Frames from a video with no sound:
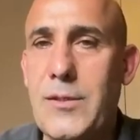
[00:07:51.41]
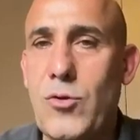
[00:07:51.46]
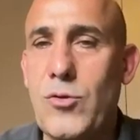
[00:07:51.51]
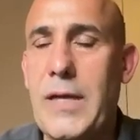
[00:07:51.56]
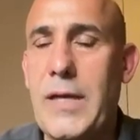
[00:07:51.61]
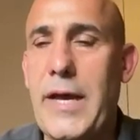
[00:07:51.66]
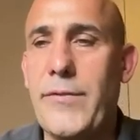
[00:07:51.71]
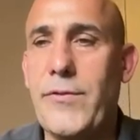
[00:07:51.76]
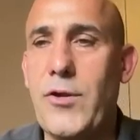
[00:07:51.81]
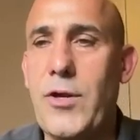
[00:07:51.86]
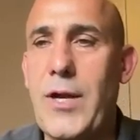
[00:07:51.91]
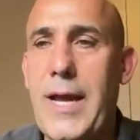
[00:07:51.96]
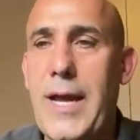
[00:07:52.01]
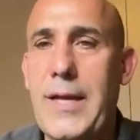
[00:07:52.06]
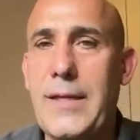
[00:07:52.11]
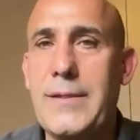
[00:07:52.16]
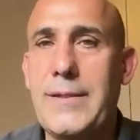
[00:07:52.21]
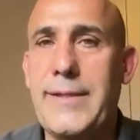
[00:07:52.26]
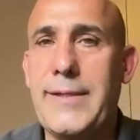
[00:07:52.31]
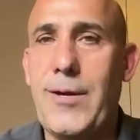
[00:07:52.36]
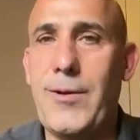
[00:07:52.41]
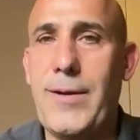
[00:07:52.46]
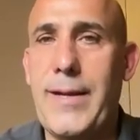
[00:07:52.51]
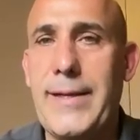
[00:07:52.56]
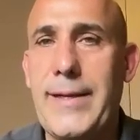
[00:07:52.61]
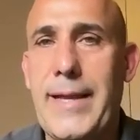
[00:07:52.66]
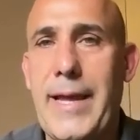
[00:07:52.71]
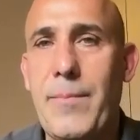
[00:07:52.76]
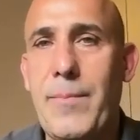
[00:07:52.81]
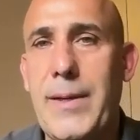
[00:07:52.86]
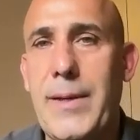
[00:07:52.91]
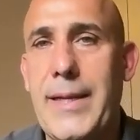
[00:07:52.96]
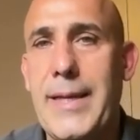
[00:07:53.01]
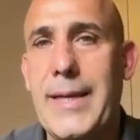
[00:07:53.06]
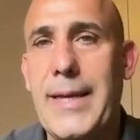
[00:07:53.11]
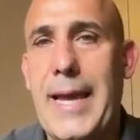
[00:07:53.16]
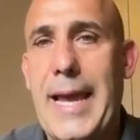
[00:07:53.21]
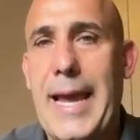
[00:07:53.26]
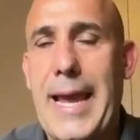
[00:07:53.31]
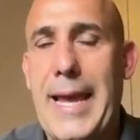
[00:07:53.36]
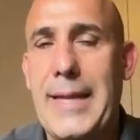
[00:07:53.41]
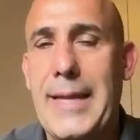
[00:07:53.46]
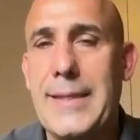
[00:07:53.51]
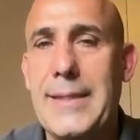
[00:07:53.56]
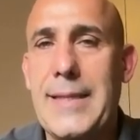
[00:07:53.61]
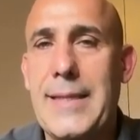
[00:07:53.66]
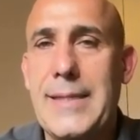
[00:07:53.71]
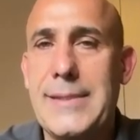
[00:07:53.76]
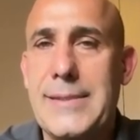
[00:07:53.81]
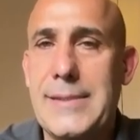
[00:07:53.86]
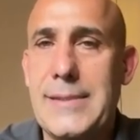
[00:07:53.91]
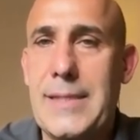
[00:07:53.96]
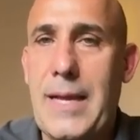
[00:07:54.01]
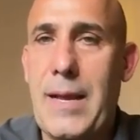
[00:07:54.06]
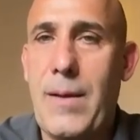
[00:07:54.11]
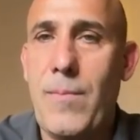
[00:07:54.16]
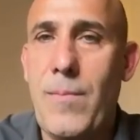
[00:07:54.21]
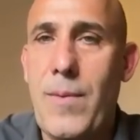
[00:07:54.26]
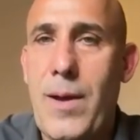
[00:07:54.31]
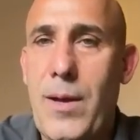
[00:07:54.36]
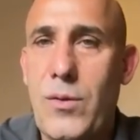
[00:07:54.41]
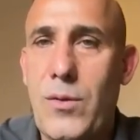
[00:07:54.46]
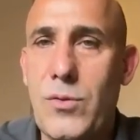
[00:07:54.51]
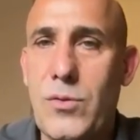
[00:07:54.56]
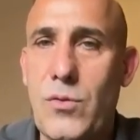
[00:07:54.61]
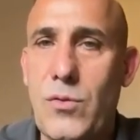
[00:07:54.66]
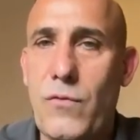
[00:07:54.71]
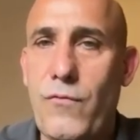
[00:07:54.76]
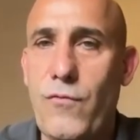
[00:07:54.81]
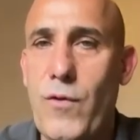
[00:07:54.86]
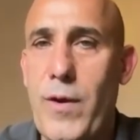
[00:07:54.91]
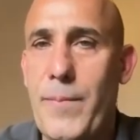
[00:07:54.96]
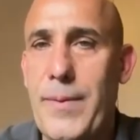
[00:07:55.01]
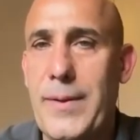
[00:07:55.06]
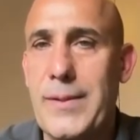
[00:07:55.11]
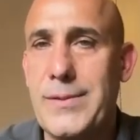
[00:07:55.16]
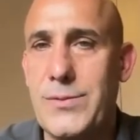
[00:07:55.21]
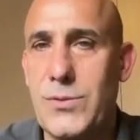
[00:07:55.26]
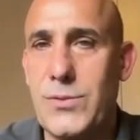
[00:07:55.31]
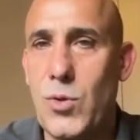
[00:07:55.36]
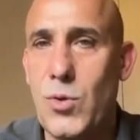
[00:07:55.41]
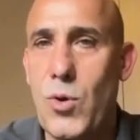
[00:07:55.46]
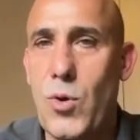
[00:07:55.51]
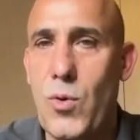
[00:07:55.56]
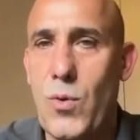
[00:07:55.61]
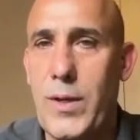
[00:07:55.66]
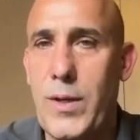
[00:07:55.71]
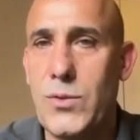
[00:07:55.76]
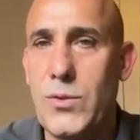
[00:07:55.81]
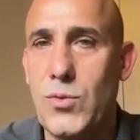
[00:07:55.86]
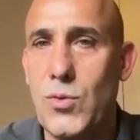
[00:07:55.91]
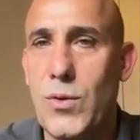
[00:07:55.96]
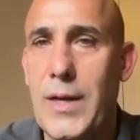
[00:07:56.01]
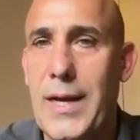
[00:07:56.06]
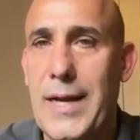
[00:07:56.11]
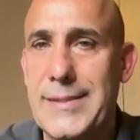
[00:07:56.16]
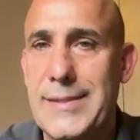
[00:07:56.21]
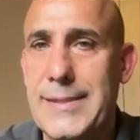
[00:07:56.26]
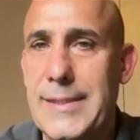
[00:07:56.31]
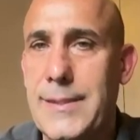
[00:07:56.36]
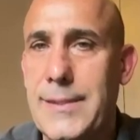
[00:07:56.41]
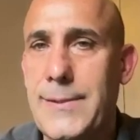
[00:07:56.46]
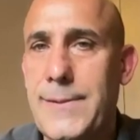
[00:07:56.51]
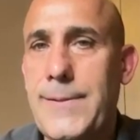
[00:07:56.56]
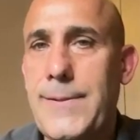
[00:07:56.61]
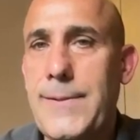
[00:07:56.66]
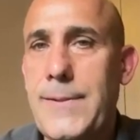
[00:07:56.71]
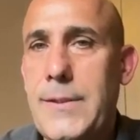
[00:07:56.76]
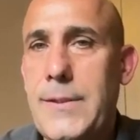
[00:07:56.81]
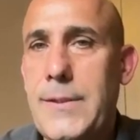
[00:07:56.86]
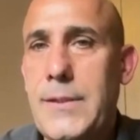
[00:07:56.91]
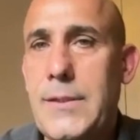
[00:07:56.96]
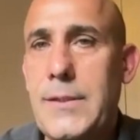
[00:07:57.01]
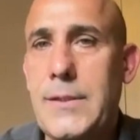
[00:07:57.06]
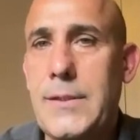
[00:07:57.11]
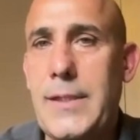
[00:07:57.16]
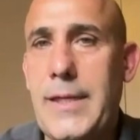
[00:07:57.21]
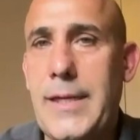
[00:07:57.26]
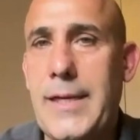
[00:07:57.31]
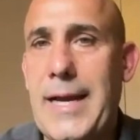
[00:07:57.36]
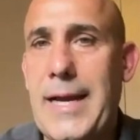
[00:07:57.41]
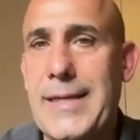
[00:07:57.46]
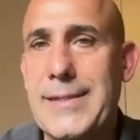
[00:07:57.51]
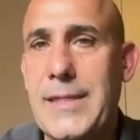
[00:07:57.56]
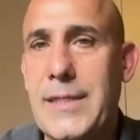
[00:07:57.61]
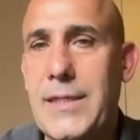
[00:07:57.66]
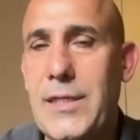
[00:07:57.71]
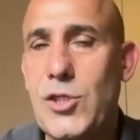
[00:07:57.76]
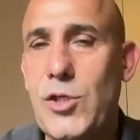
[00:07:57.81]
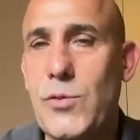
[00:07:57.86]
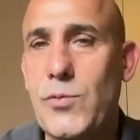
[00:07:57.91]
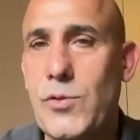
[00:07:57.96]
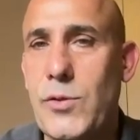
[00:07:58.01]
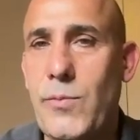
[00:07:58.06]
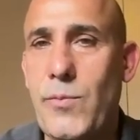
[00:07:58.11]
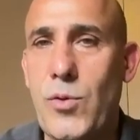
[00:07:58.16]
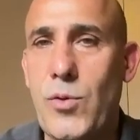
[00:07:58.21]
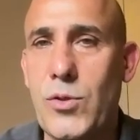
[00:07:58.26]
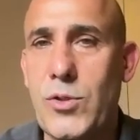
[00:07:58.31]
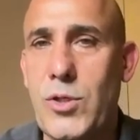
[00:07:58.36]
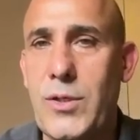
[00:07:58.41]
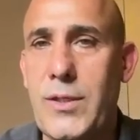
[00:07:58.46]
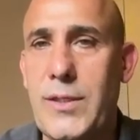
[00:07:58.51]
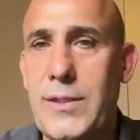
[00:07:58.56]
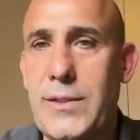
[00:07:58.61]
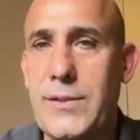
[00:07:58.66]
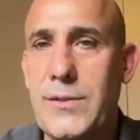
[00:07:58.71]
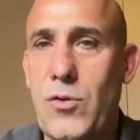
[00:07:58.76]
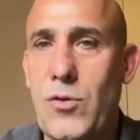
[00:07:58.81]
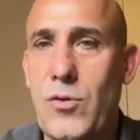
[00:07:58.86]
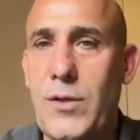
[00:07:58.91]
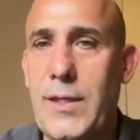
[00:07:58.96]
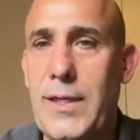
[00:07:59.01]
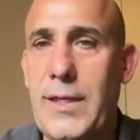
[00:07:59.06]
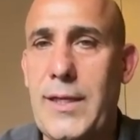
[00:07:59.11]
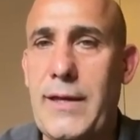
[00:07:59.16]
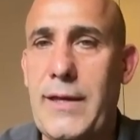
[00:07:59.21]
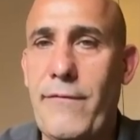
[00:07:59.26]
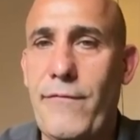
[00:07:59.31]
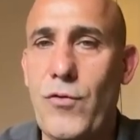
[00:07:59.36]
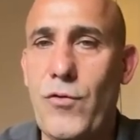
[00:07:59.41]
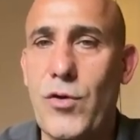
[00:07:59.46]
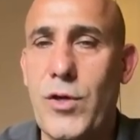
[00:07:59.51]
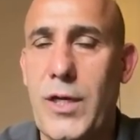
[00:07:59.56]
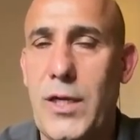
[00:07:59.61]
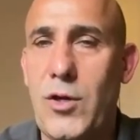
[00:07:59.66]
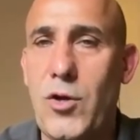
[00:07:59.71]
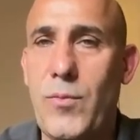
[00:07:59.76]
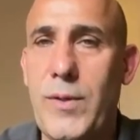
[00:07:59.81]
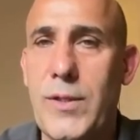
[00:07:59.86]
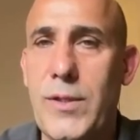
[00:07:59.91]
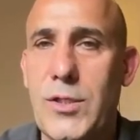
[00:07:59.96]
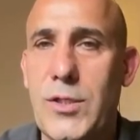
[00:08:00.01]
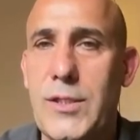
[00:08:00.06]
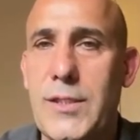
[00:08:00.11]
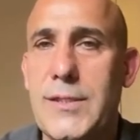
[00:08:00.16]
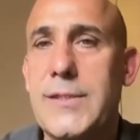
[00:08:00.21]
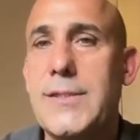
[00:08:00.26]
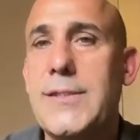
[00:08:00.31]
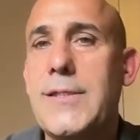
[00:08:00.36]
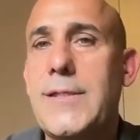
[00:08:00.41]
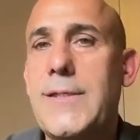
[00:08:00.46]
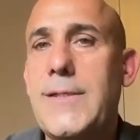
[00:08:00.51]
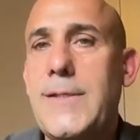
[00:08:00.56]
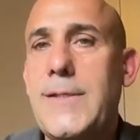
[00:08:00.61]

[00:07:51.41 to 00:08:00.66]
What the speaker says: On the other hand, they are enabling endless amount of weapons to go into Gaza. The Gaza-Egyptian border is only a few kilometers.